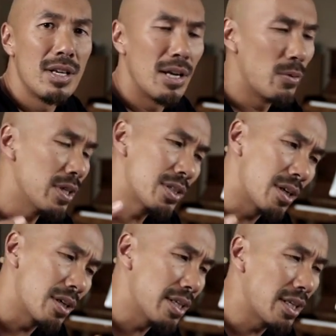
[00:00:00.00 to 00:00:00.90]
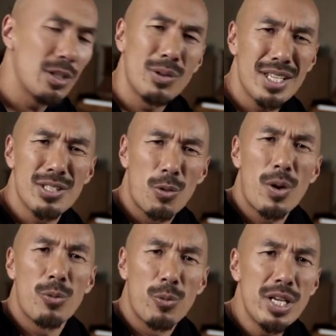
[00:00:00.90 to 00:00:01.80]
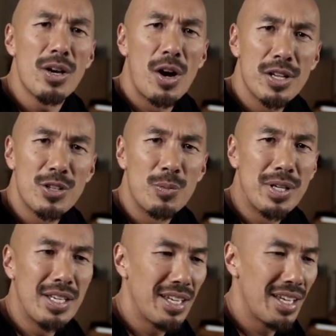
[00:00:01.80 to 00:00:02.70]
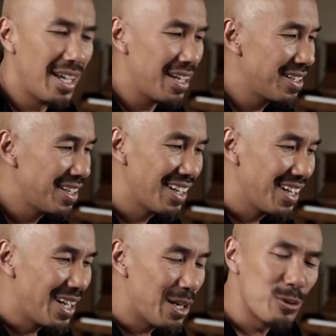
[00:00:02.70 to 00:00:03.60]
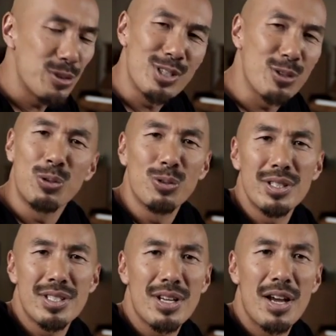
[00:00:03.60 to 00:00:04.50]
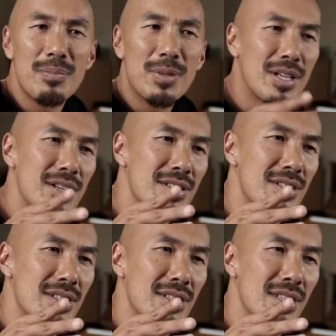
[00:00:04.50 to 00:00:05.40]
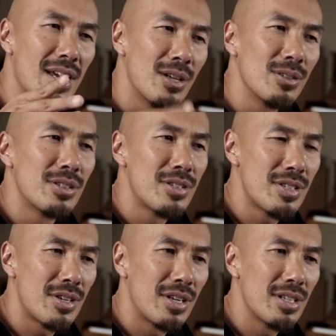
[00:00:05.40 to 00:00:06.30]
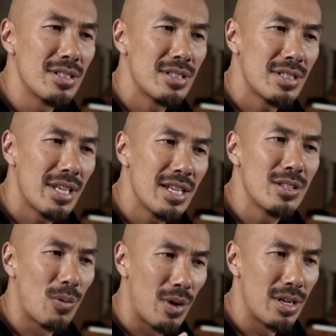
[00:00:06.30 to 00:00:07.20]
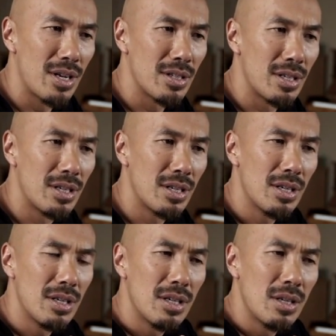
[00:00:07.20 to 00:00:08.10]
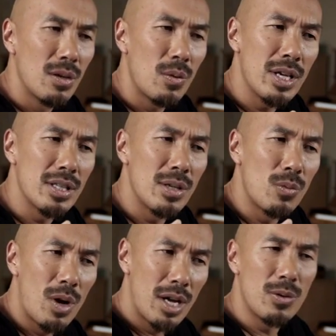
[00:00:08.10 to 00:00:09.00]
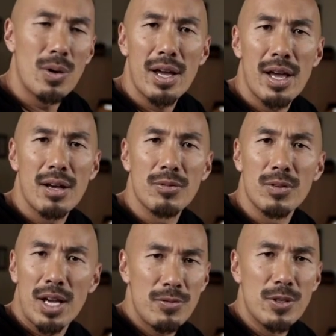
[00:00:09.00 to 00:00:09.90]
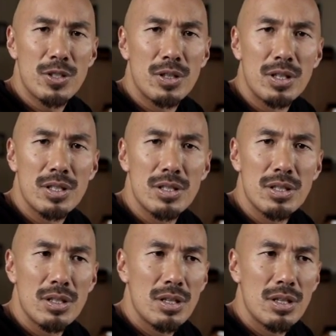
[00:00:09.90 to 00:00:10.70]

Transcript: And we started thinking, you know, that's the way we ought to be. And it was the coolest time because the elders started saying to one another, wait, then why do I have life insurance?